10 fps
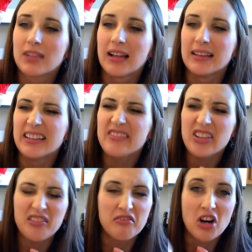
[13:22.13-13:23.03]

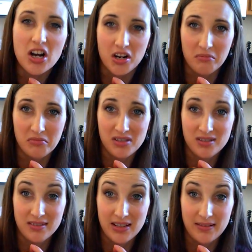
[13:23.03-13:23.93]
Califia
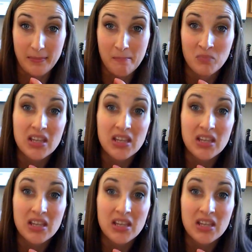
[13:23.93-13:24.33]
Farms. There.